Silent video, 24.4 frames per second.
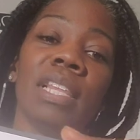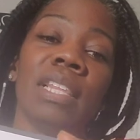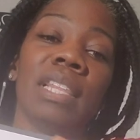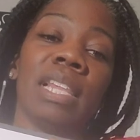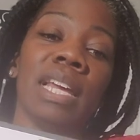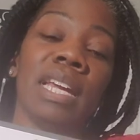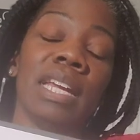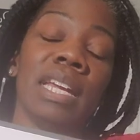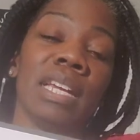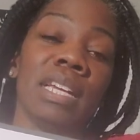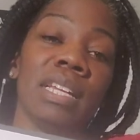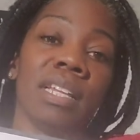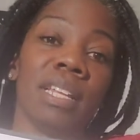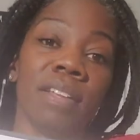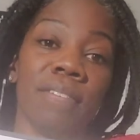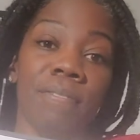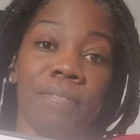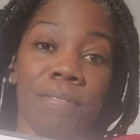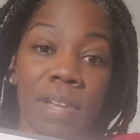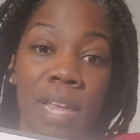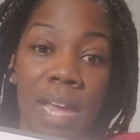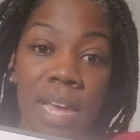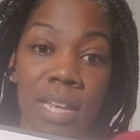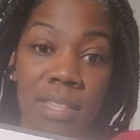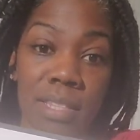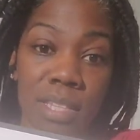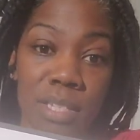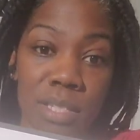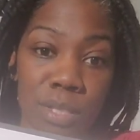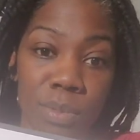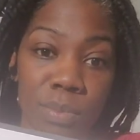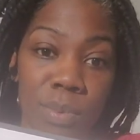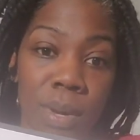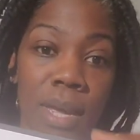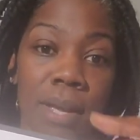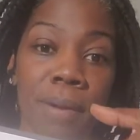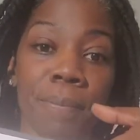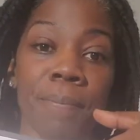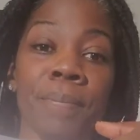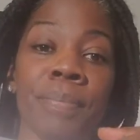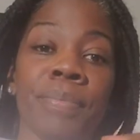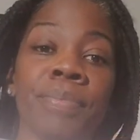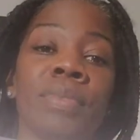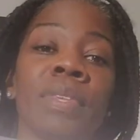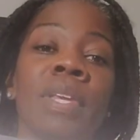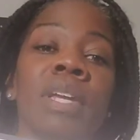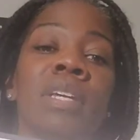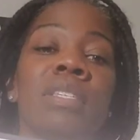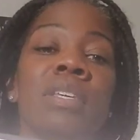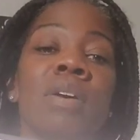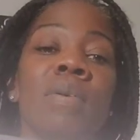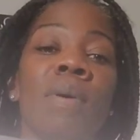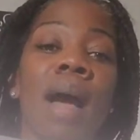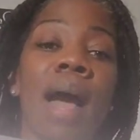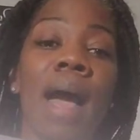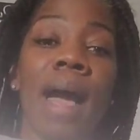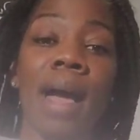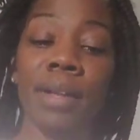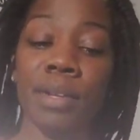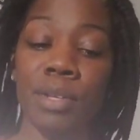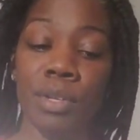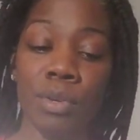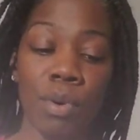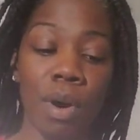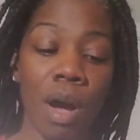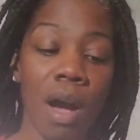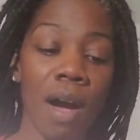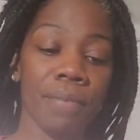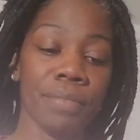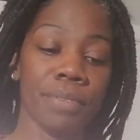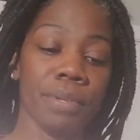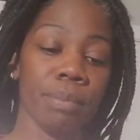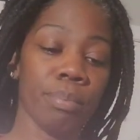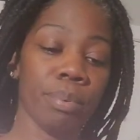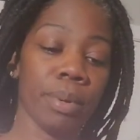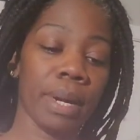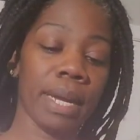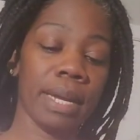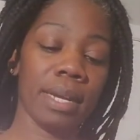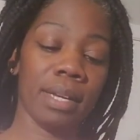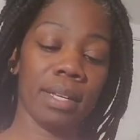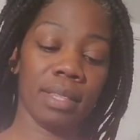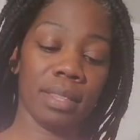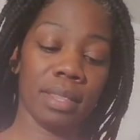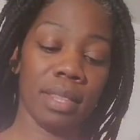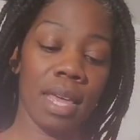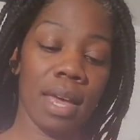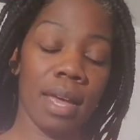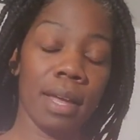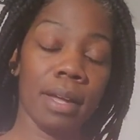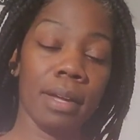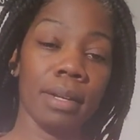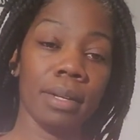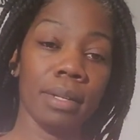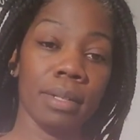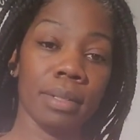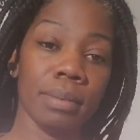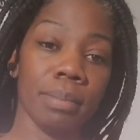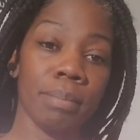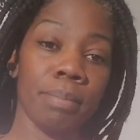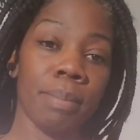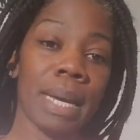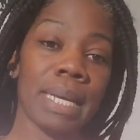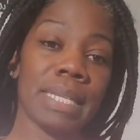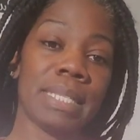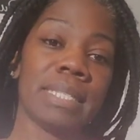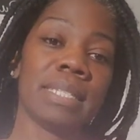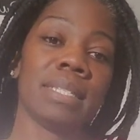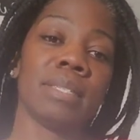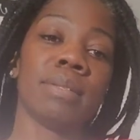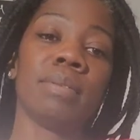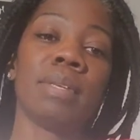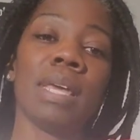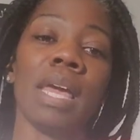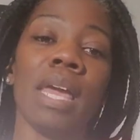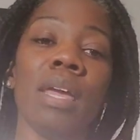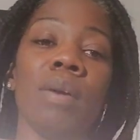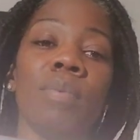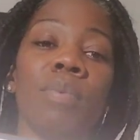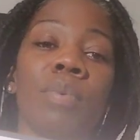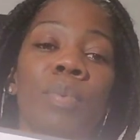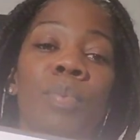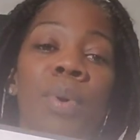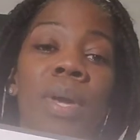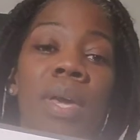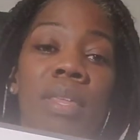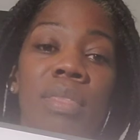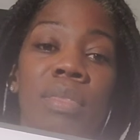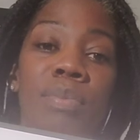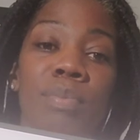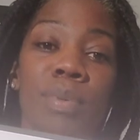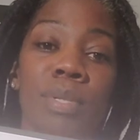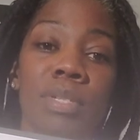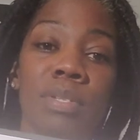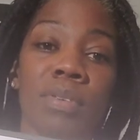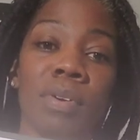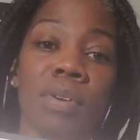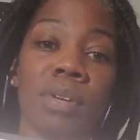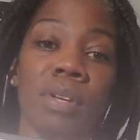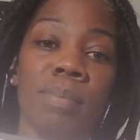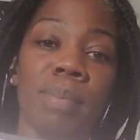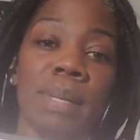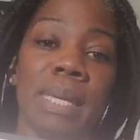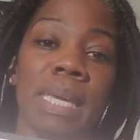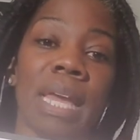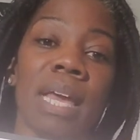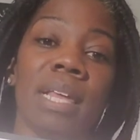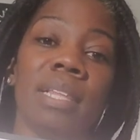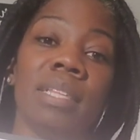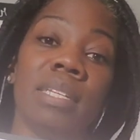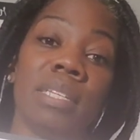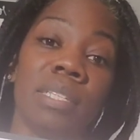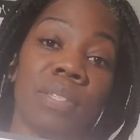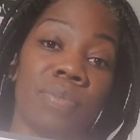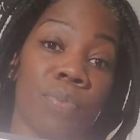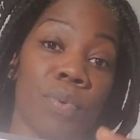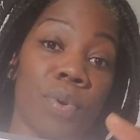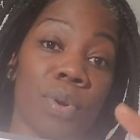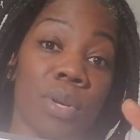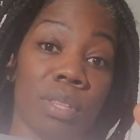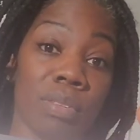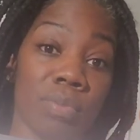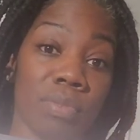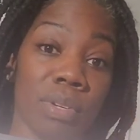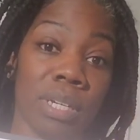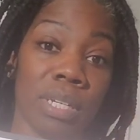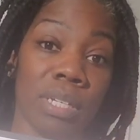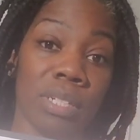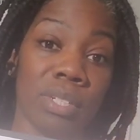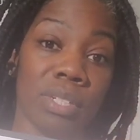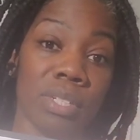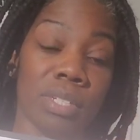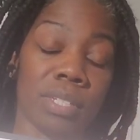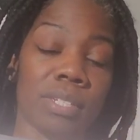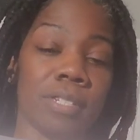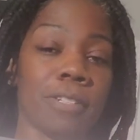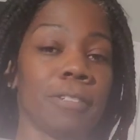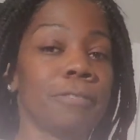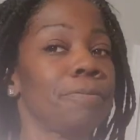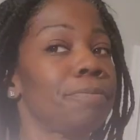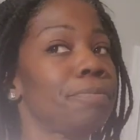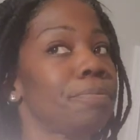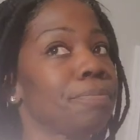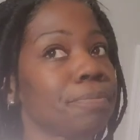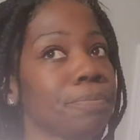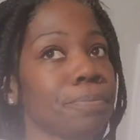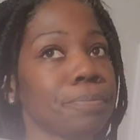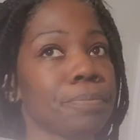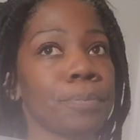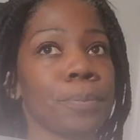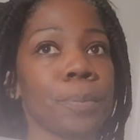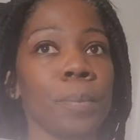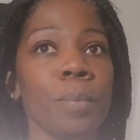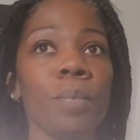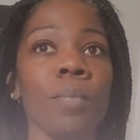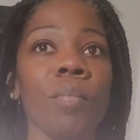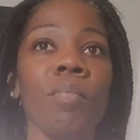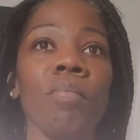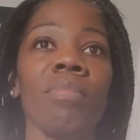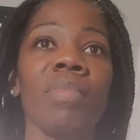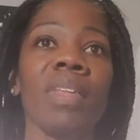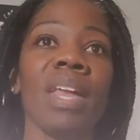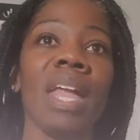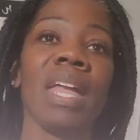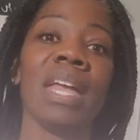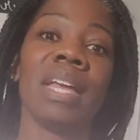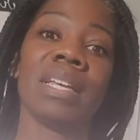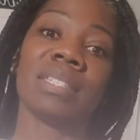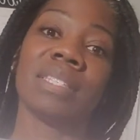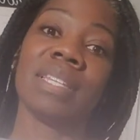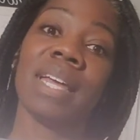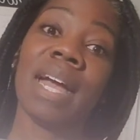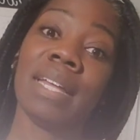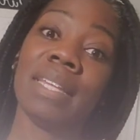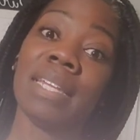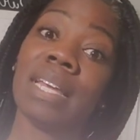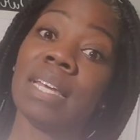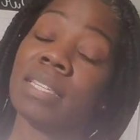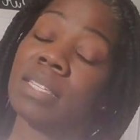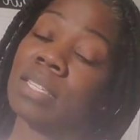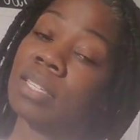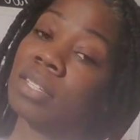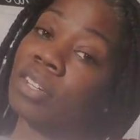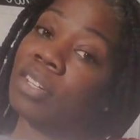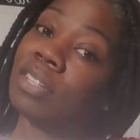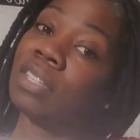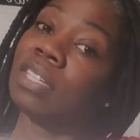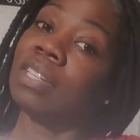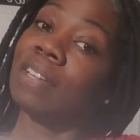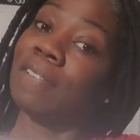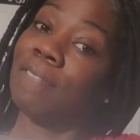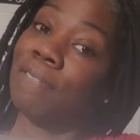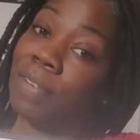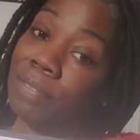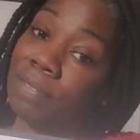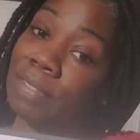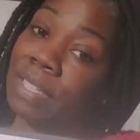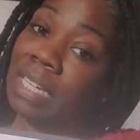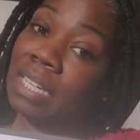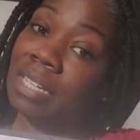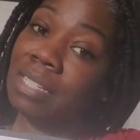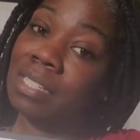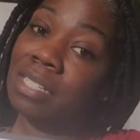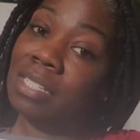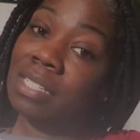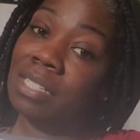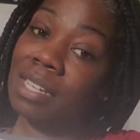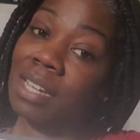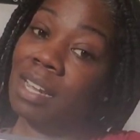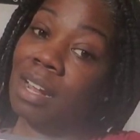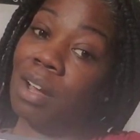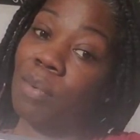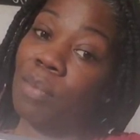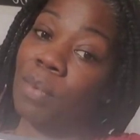laying flat this way. So I knew off the break that my table width was going to be at least 43 inches. It's not necessarily the 50 inches that I